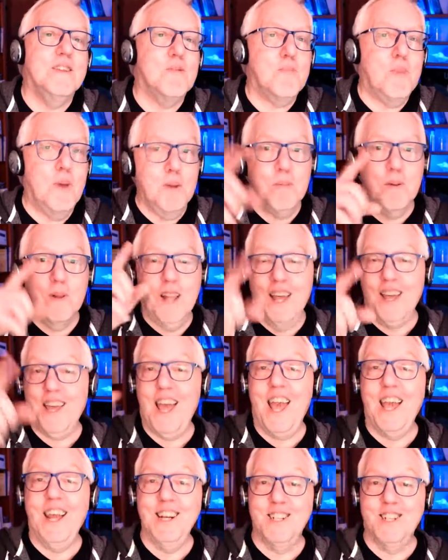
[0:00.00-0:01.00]
People like
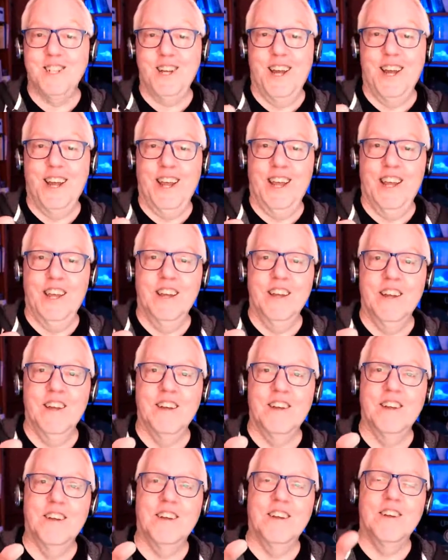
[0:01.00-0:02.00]
AJ,
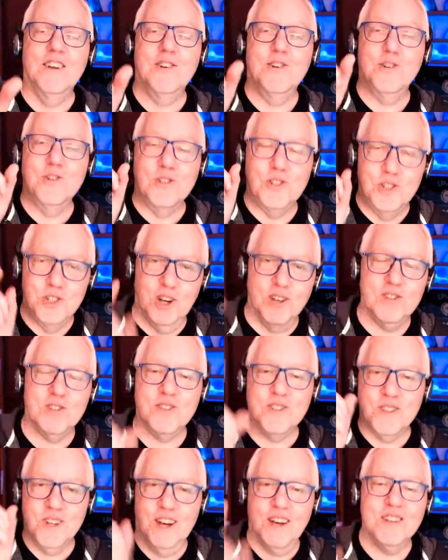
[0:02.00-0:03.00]
who
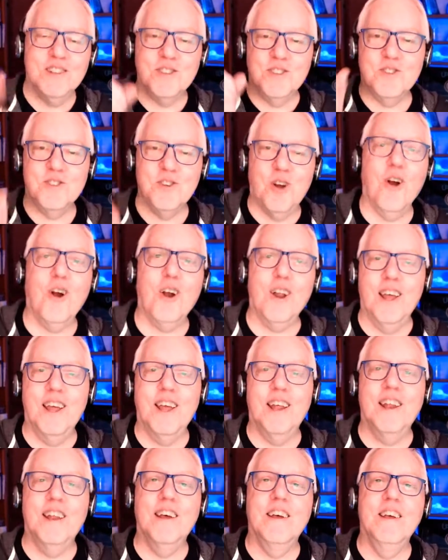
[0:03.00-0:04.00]
just got
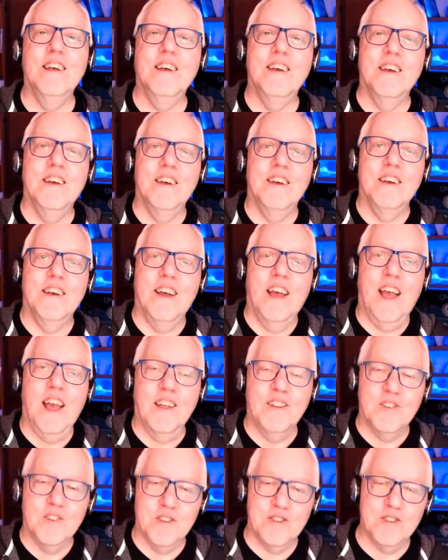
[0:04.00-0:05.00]
started
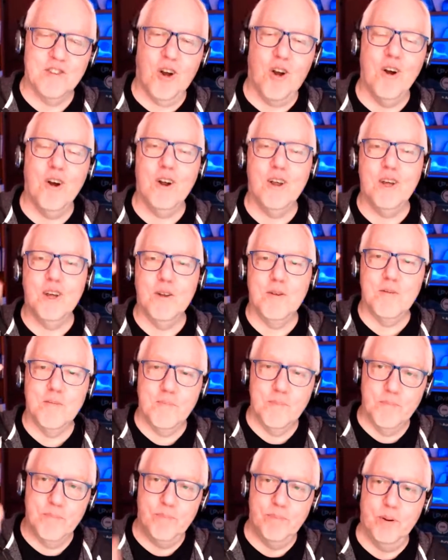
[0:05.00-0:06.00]
and started
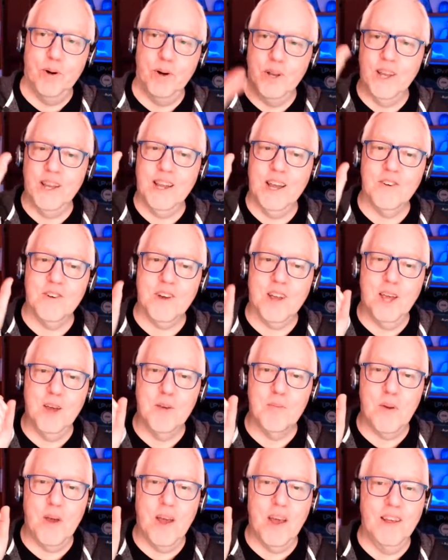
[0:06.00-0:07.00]
putting out
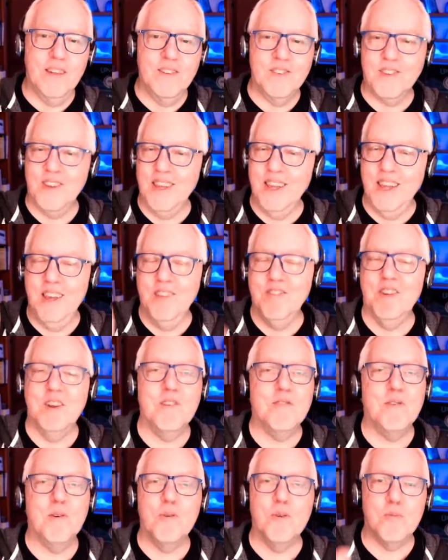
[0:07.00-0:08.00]
campaigns, even
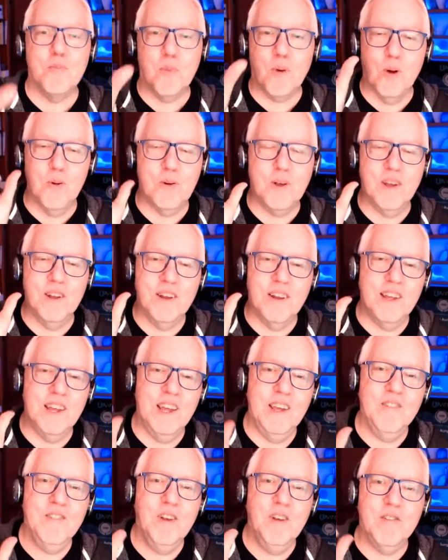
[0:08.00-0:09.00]
if it was broken,
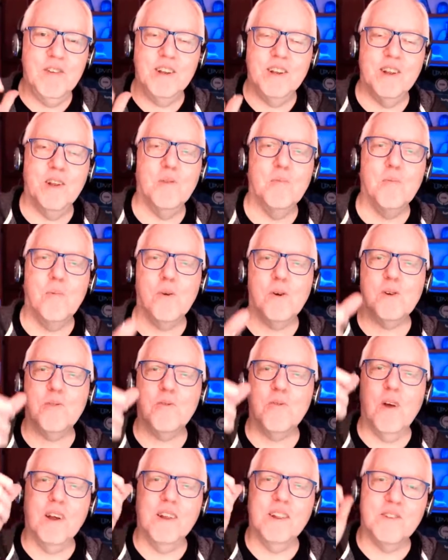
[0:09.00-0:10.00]
even if it didn't work
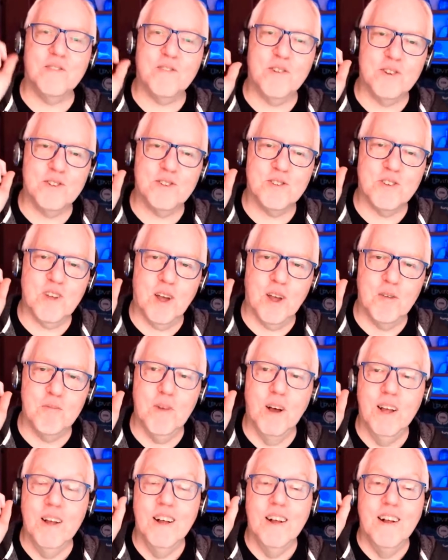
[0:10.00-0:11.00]
right the first
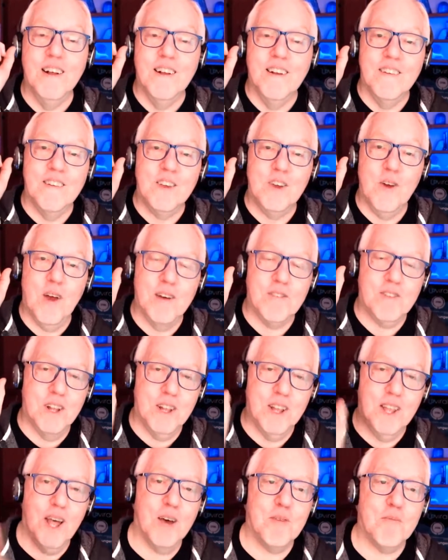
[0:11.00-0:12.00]
time, you have a
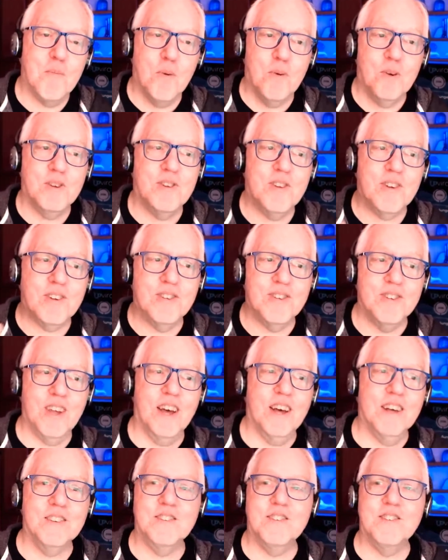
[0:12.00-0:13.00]
lot more
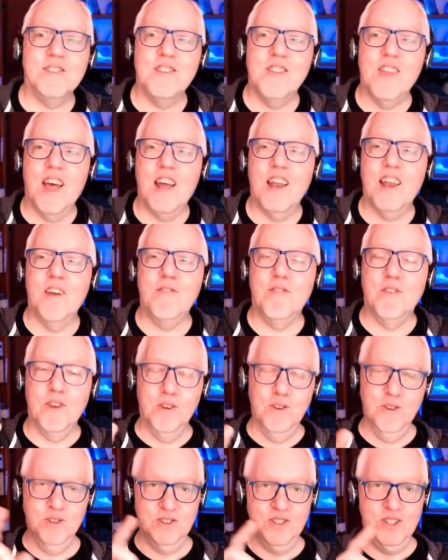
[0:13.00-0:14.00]
success than if
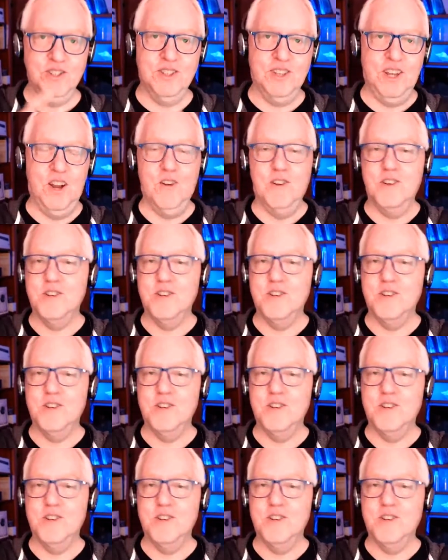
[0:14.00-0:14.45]
you sit there